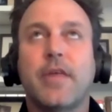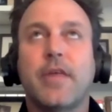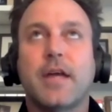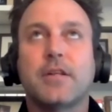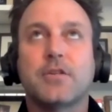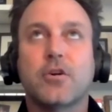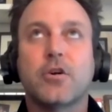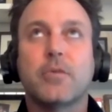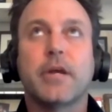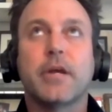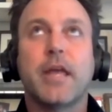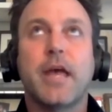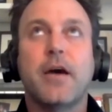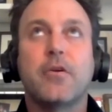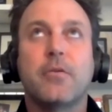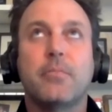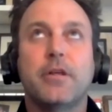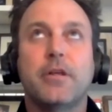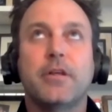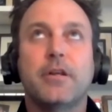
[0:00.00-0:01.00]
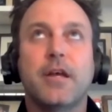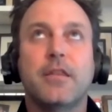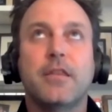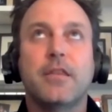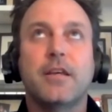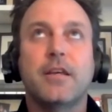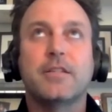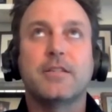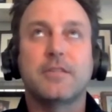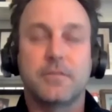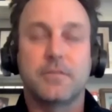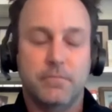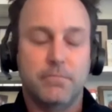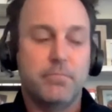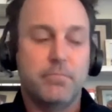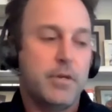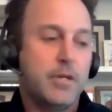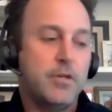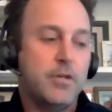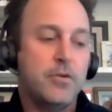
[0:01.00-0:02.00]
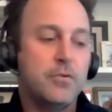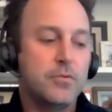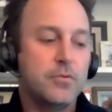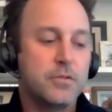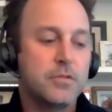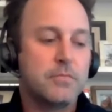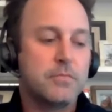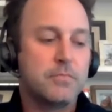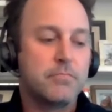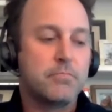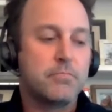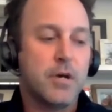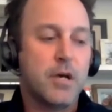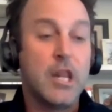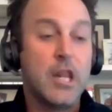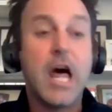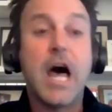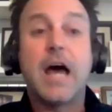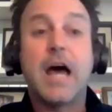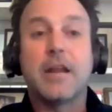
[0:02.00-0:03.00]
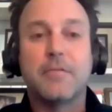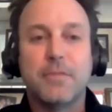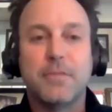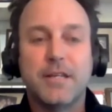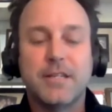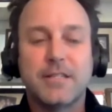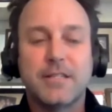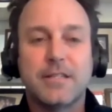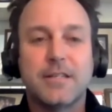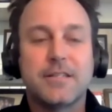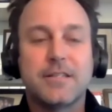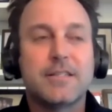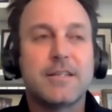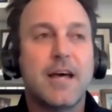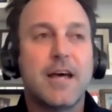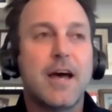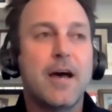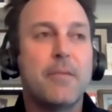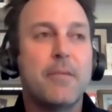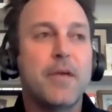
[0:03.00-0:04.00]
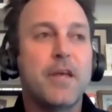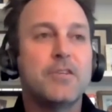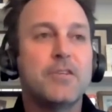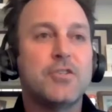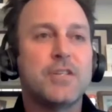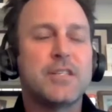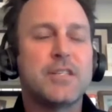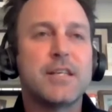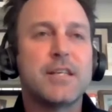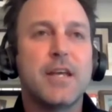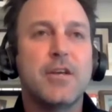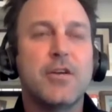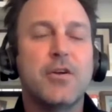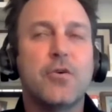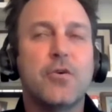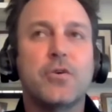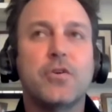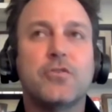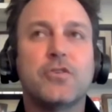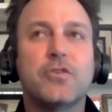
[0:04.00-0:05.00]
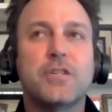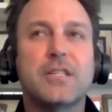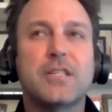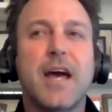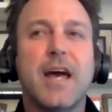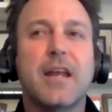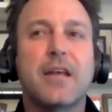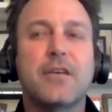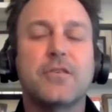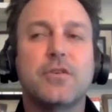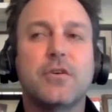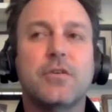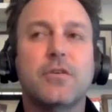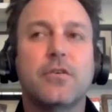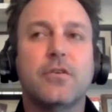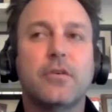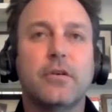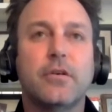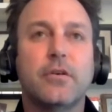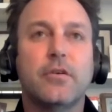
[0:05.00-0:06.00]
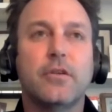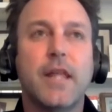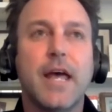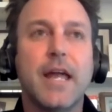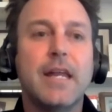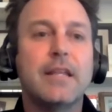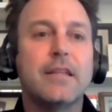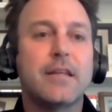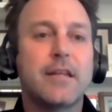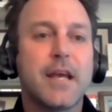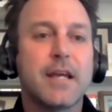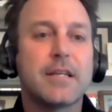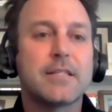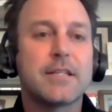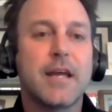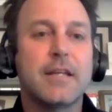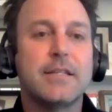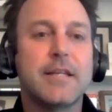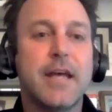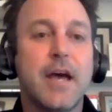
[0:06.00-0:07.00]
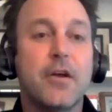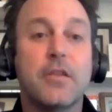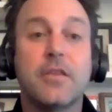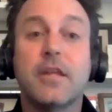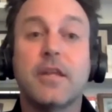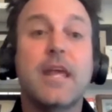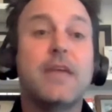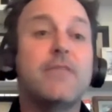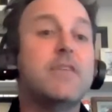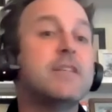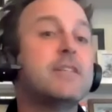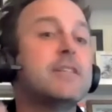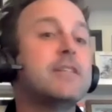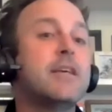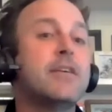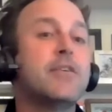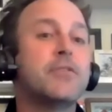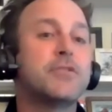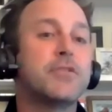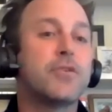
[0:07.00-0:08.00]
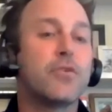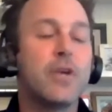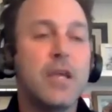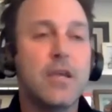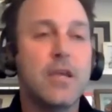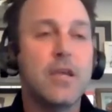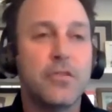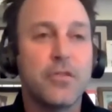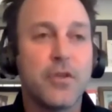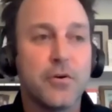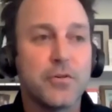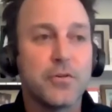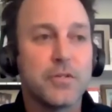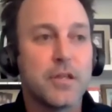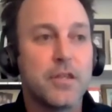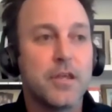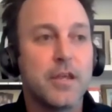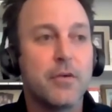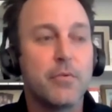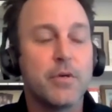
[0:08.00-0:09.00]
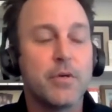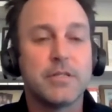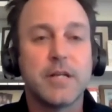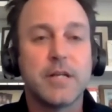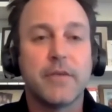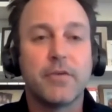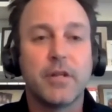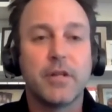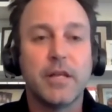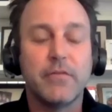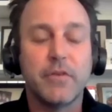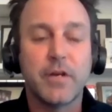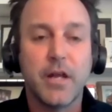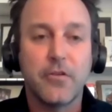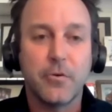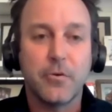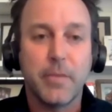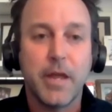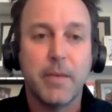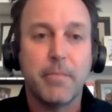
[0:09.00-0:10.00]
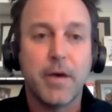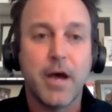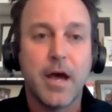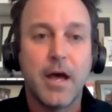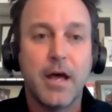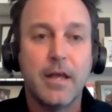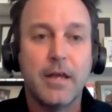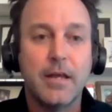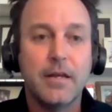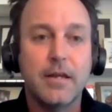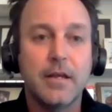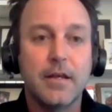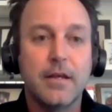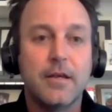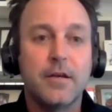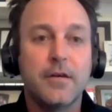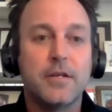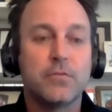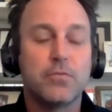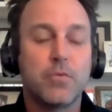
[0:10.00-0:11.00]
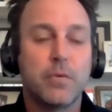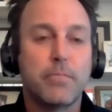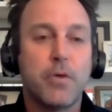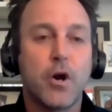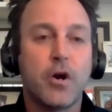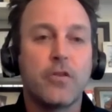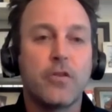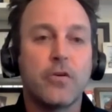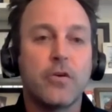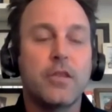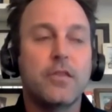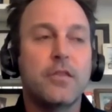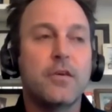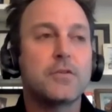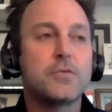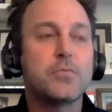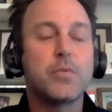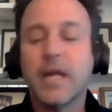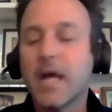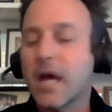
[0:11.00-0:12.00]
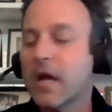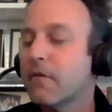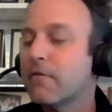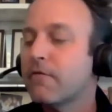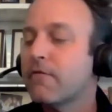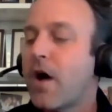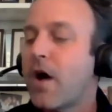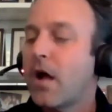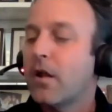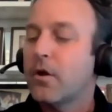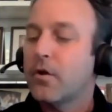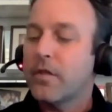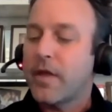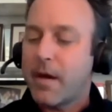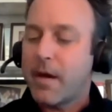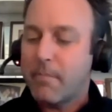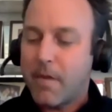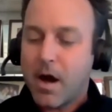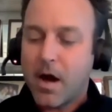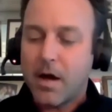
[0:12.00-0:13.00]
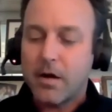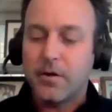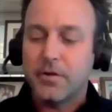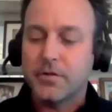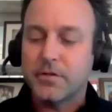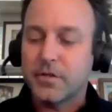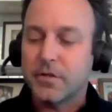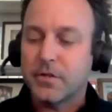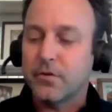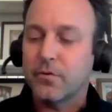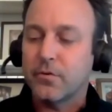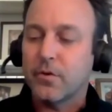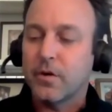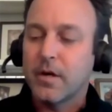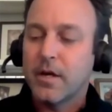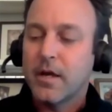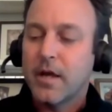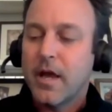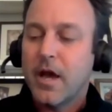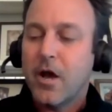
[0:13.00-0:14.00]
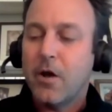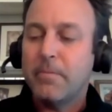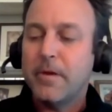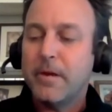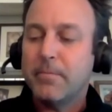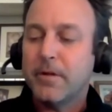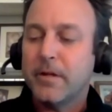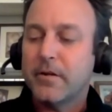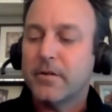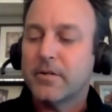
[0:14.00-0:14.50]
that term accountability, I think has been used a lot in business, and just say, you're just kind of, you're letting the next guy down. And the Navy SEALs, their ethos, I think it was never leave another man behind, is what part of their ethos. We kind of follow that model to help people